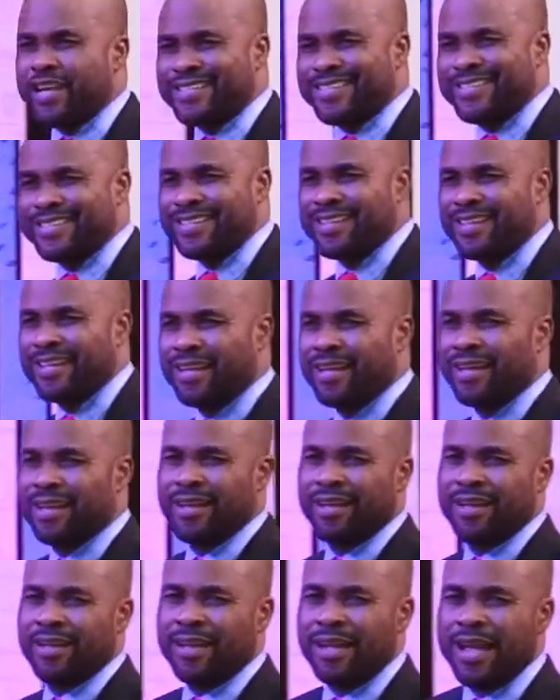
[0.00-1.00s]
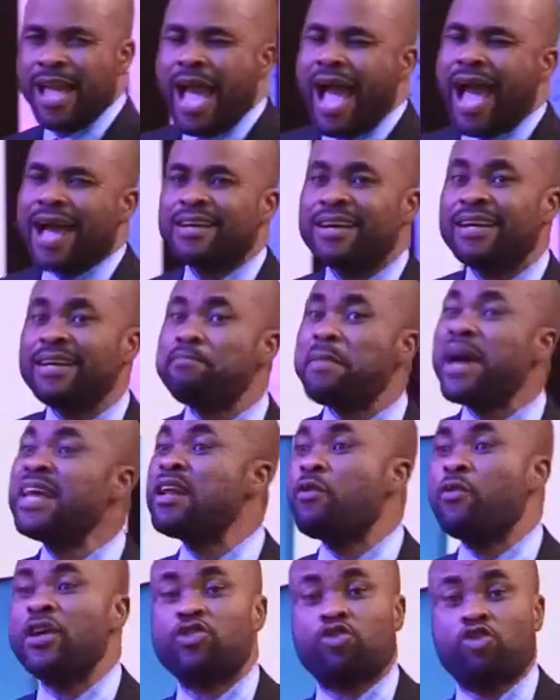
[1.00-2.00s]
it. And by
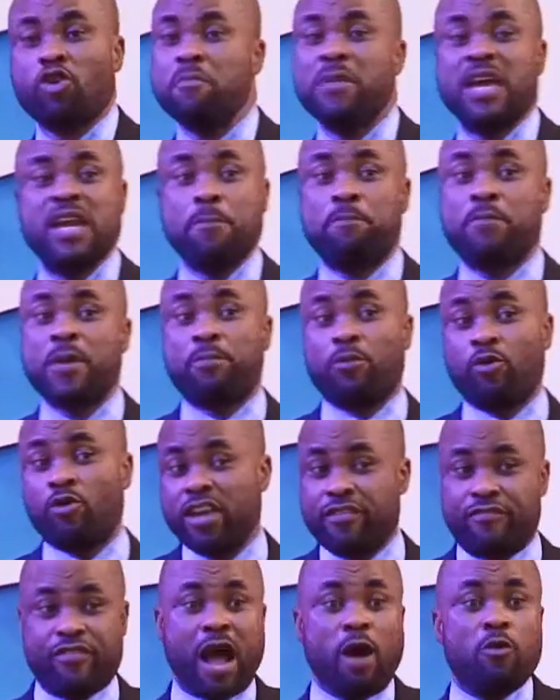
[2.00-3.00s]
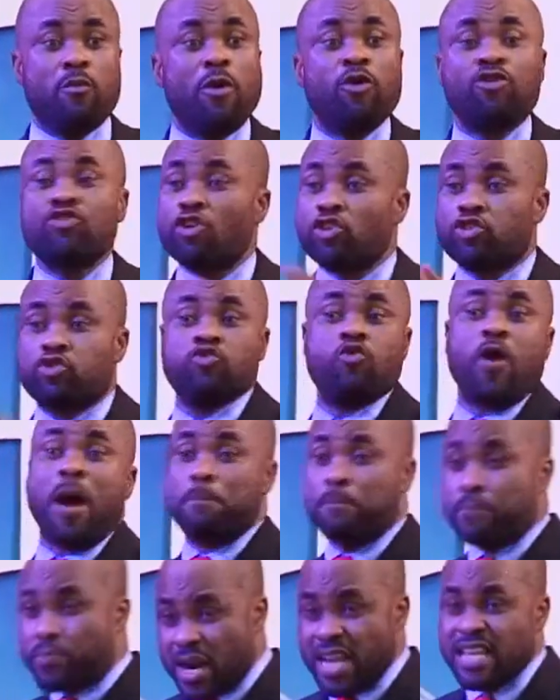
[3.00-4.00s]
the way, so many people, if you're among those who
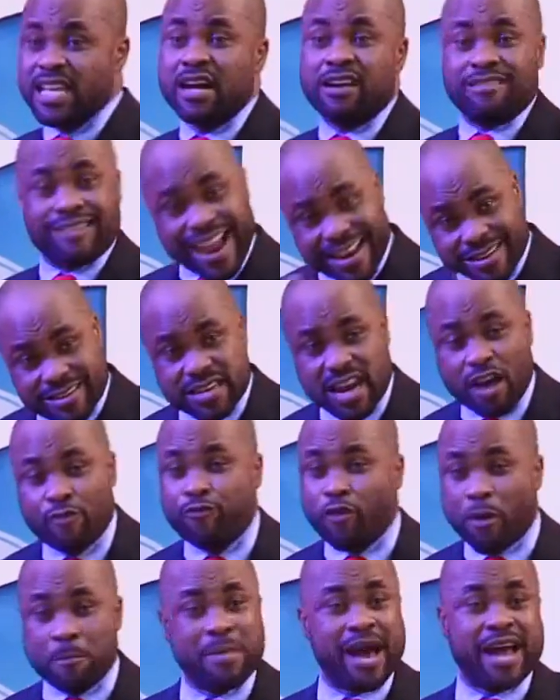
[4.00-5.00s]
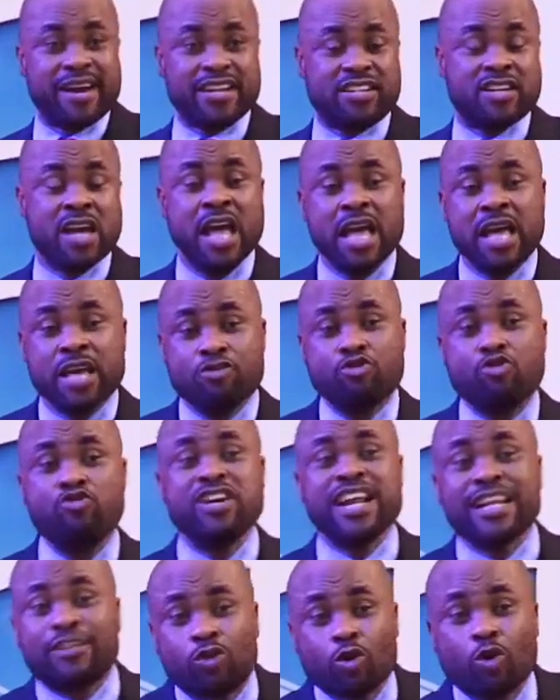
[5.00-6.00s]
are praying right now for marriage, you
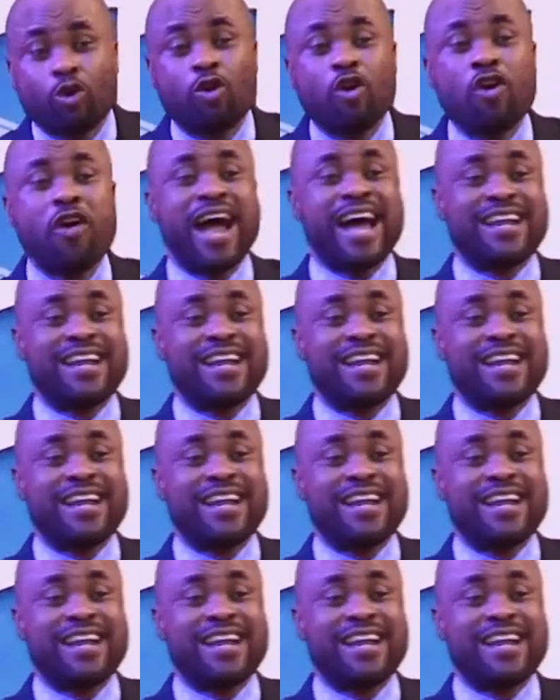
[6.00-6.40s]
need to go